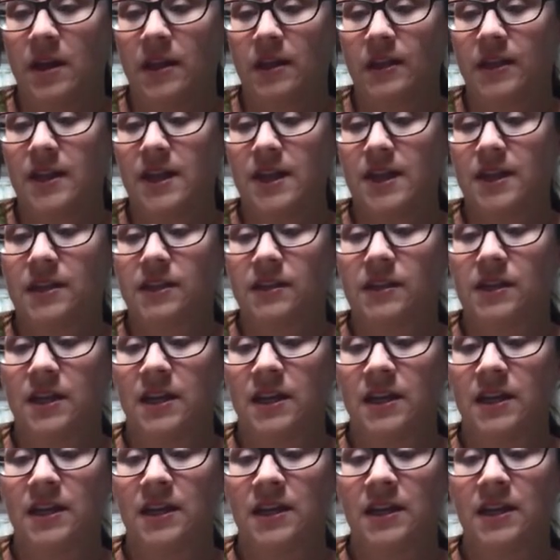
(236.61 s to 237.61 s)
This
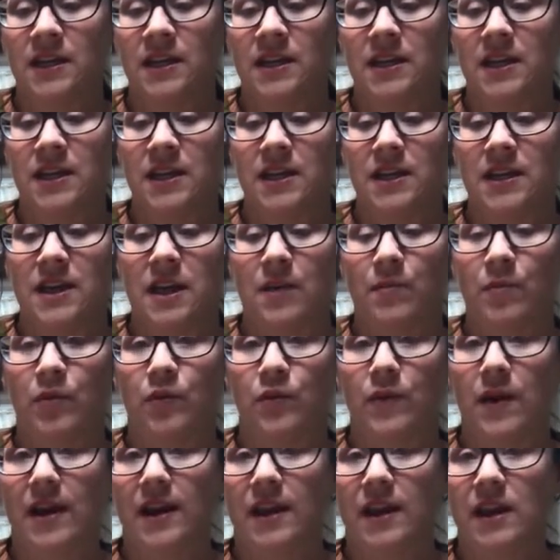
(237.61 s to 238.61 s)
number
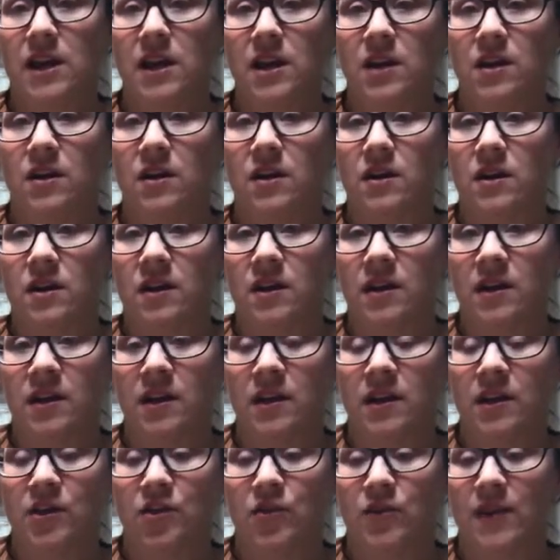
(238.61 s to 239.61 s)
right here,
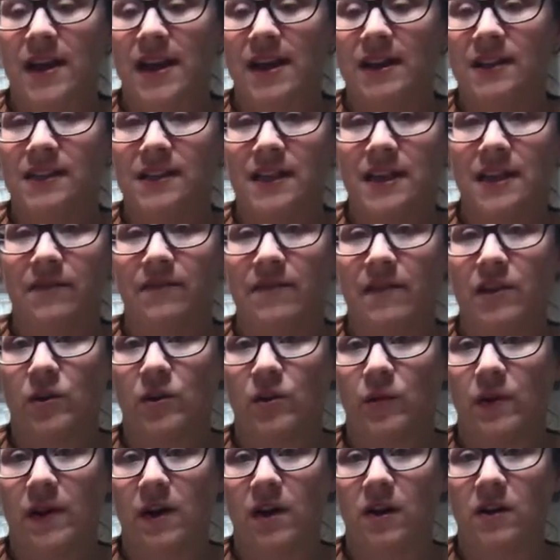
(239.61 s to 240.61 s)
you can't see it
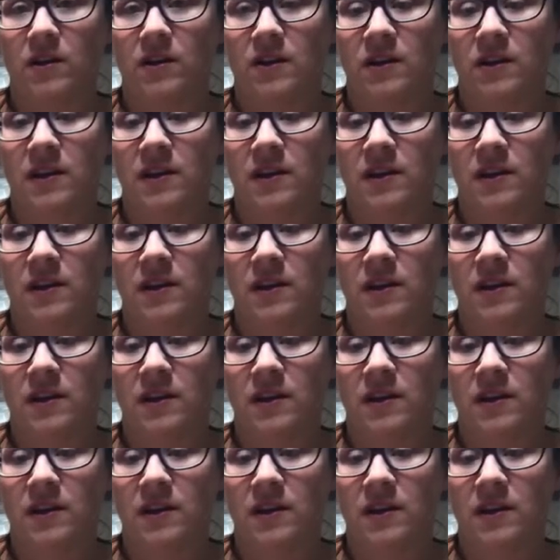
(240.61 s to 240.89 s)
well,